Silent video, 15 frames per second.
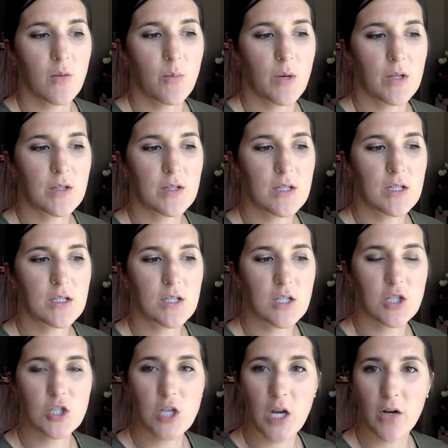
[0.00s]
But just the
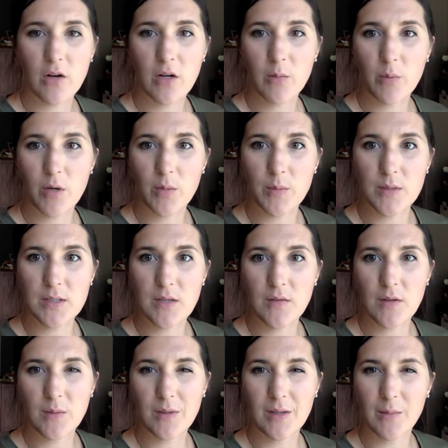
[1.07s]
sharing purpose of
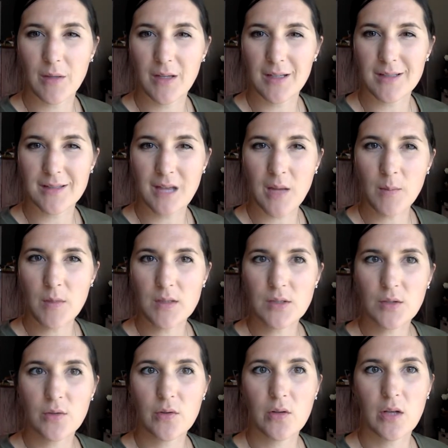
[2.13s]
it, we could make it
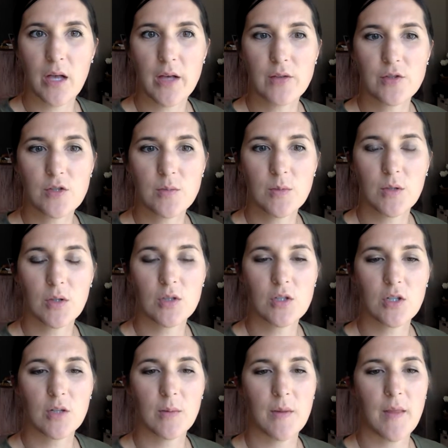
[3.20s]
assignments Google Classroom and you could
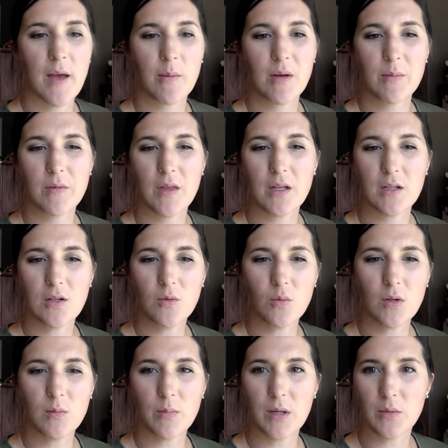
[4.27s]
turn them in that way, but then you
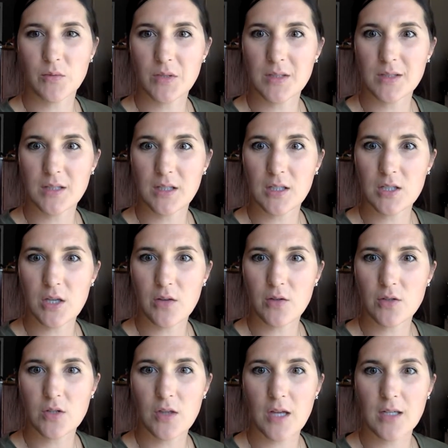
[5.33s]
wouldn't be able to see each other,
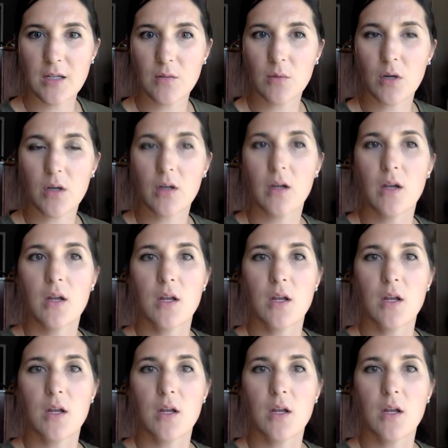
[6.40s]
so that didn't work.